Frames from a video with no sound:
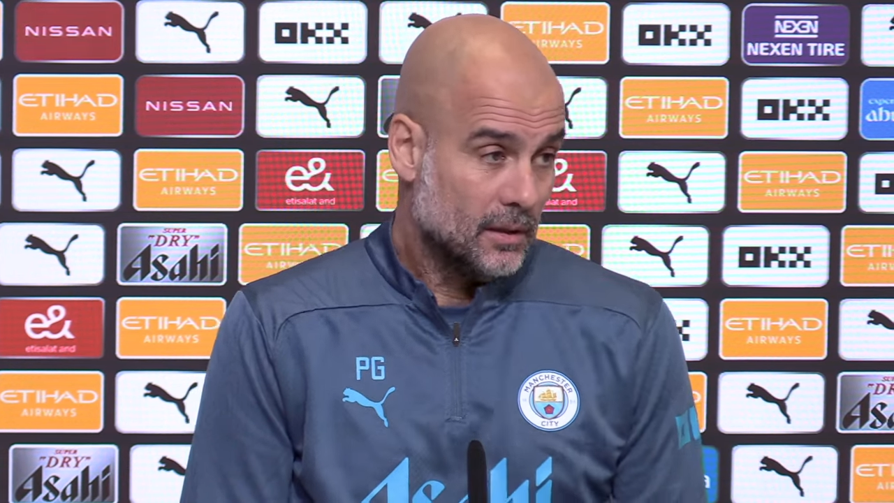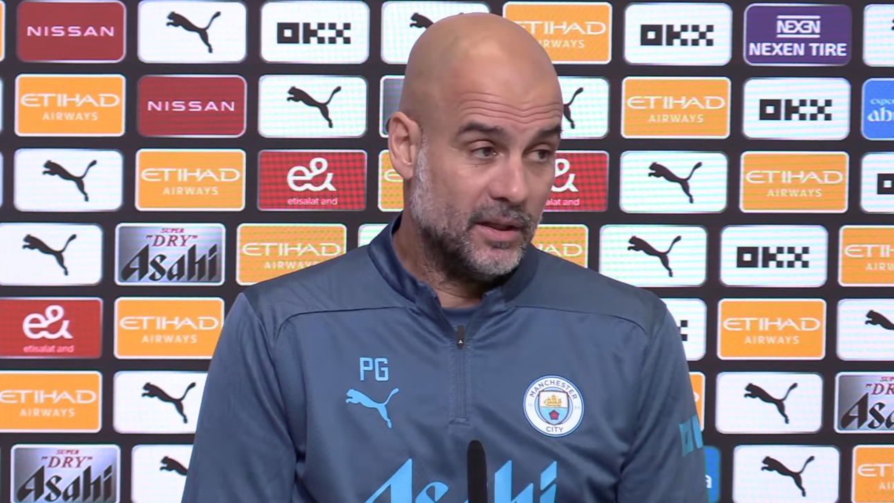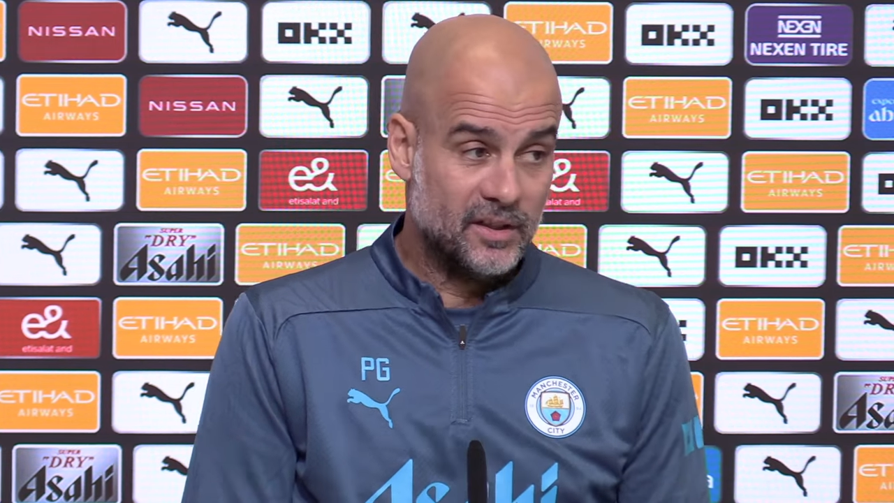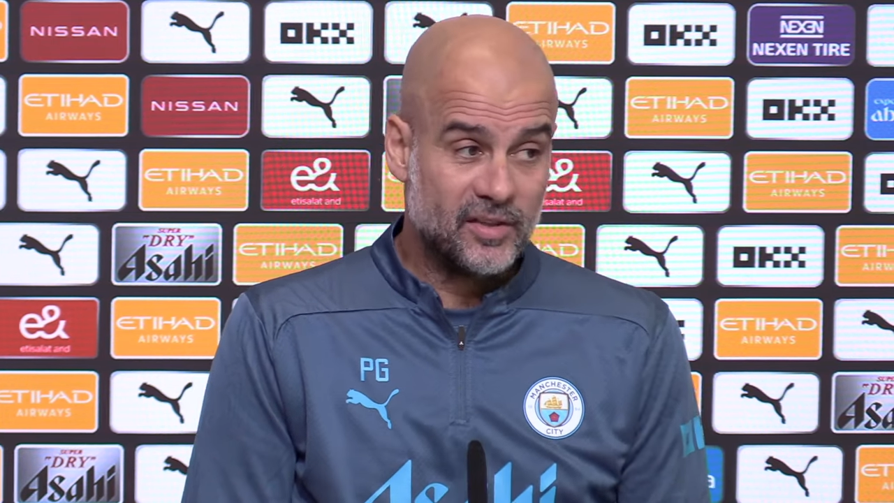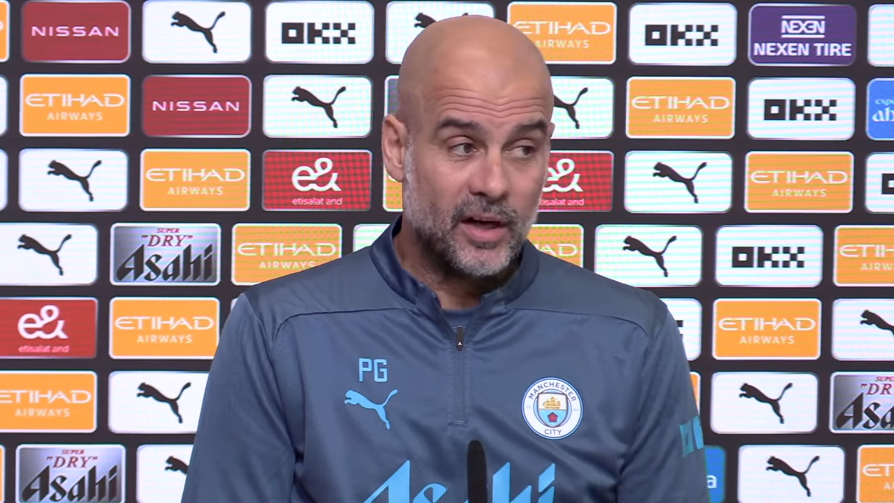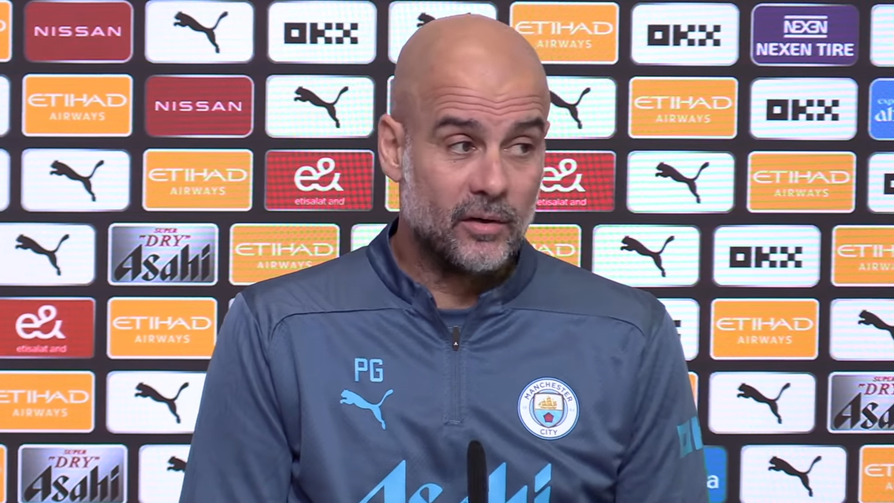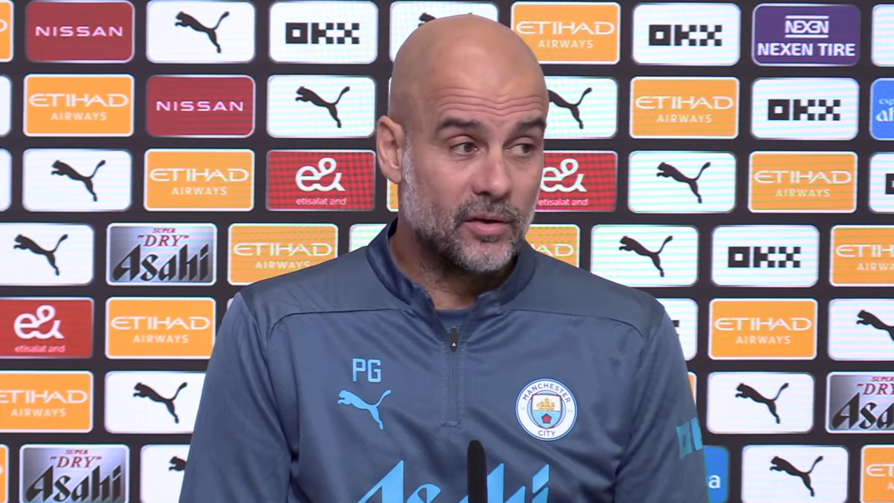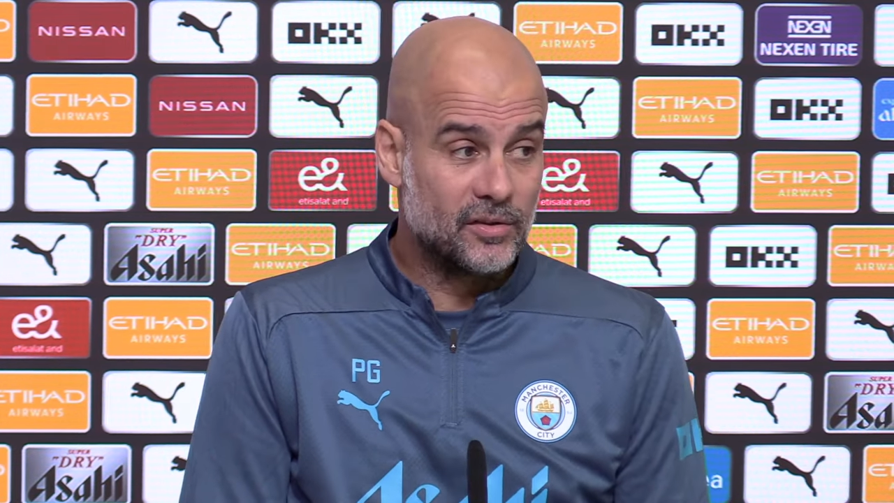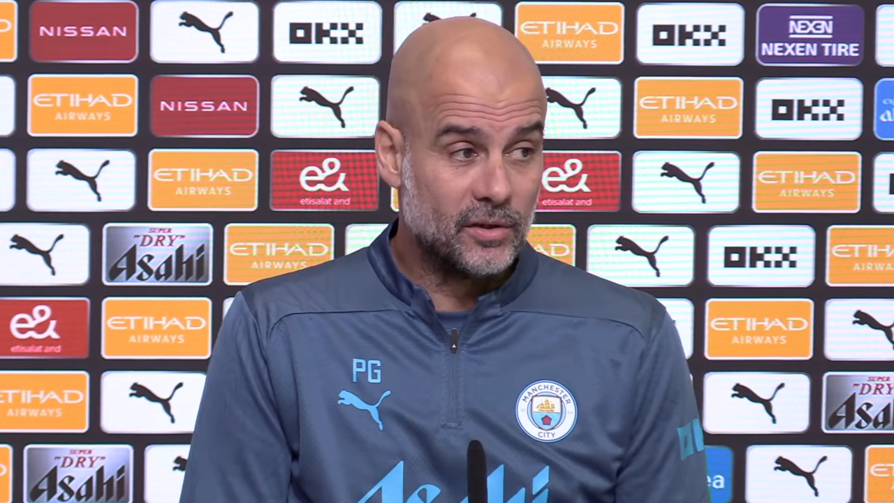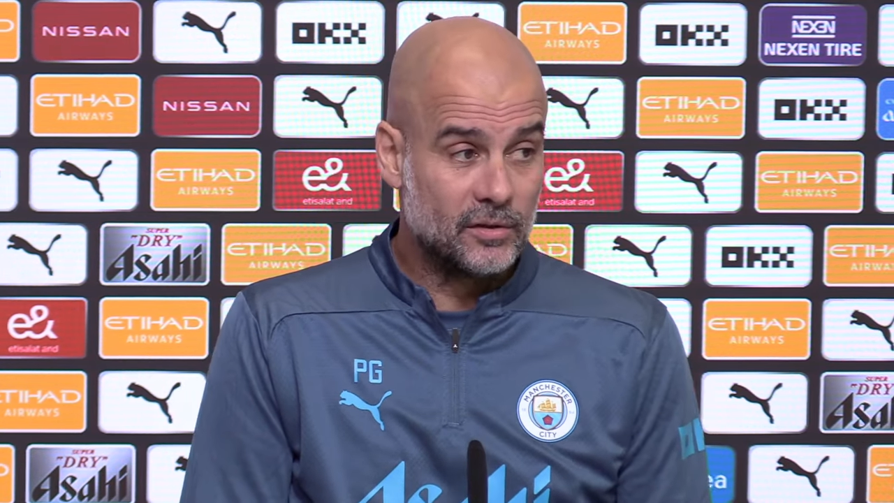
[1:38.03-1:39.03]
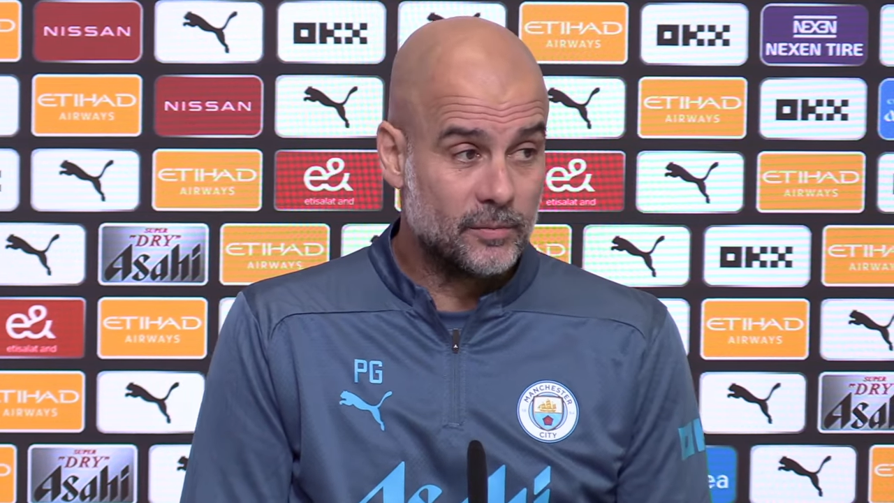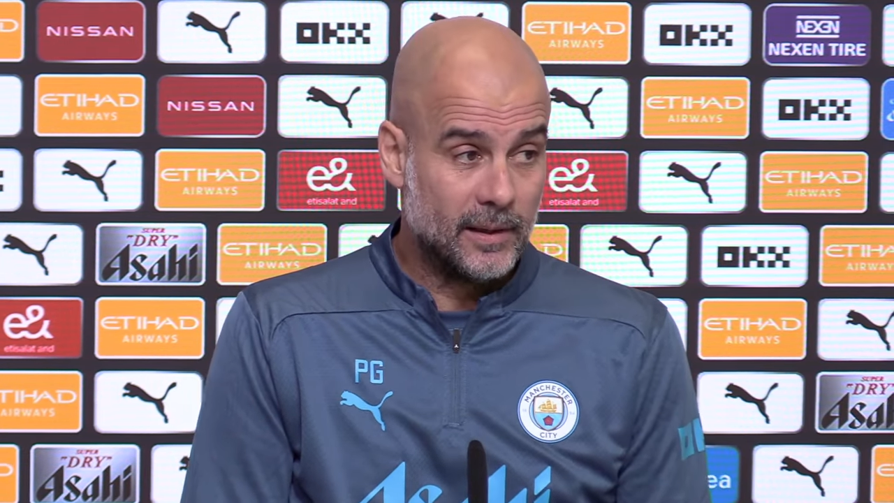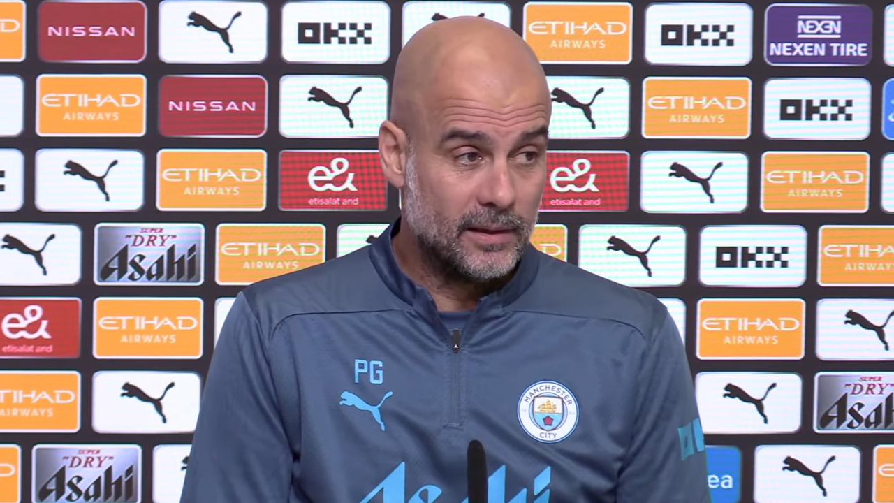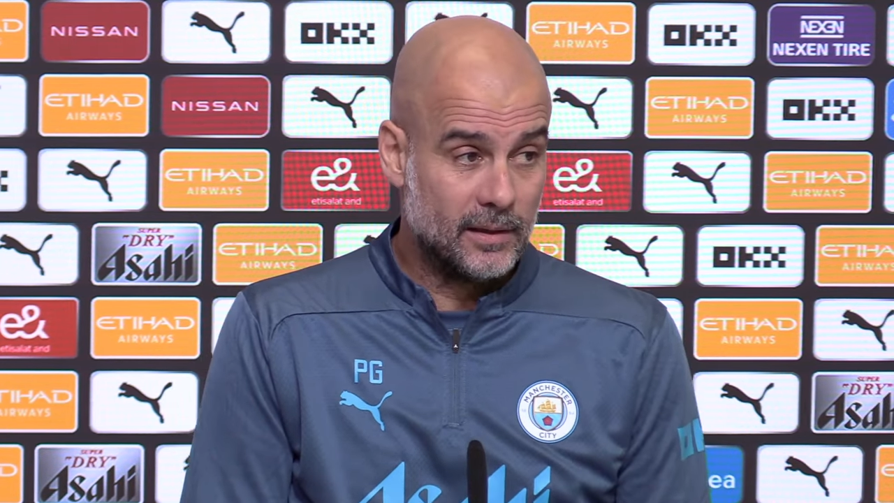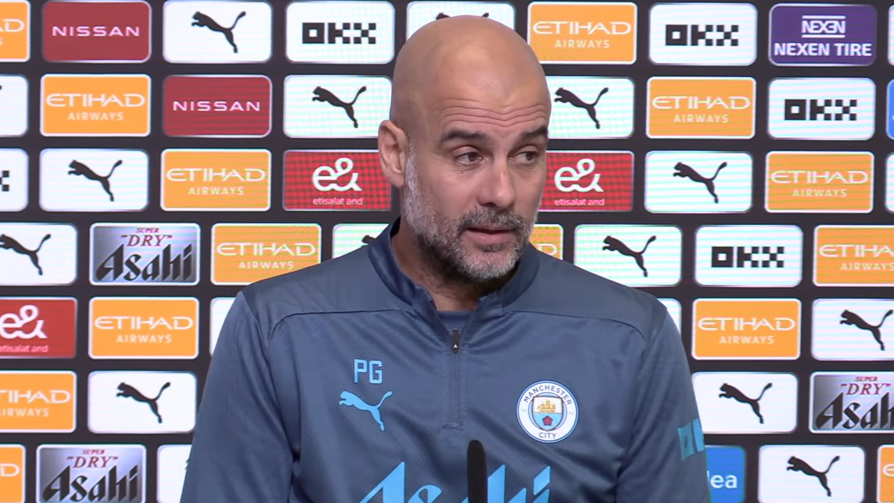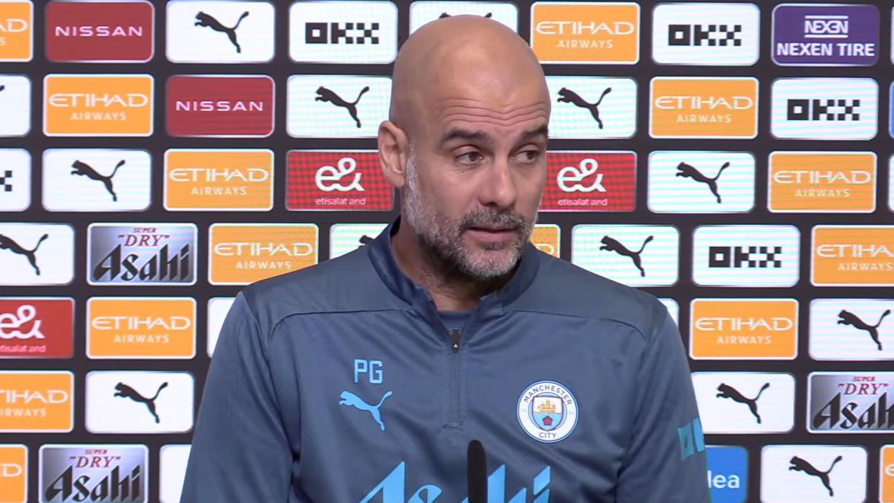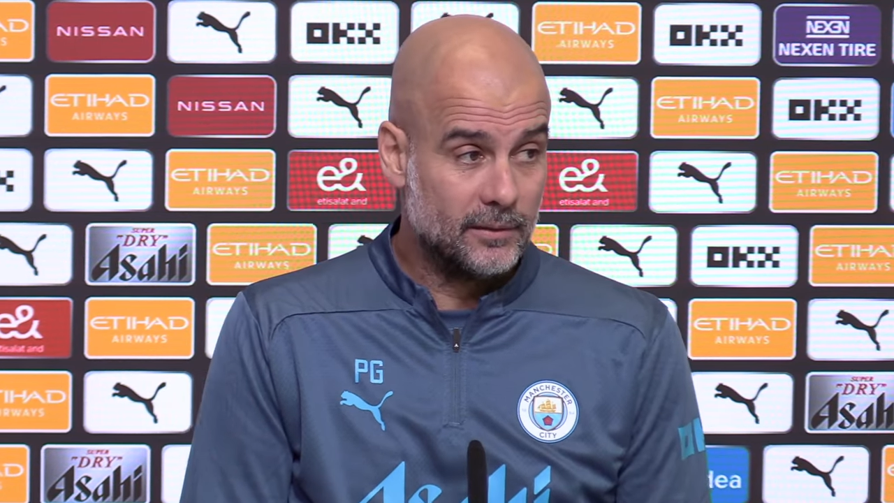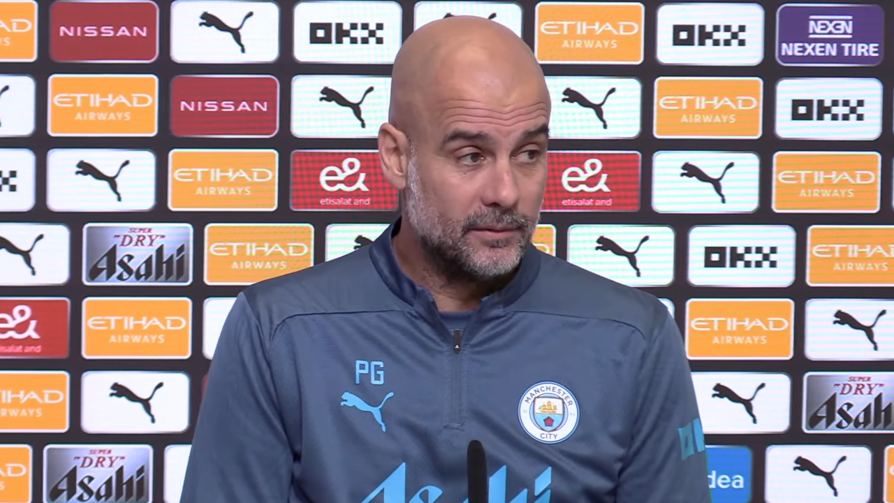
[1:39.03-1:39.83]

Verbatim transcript: They're starting results, but uh,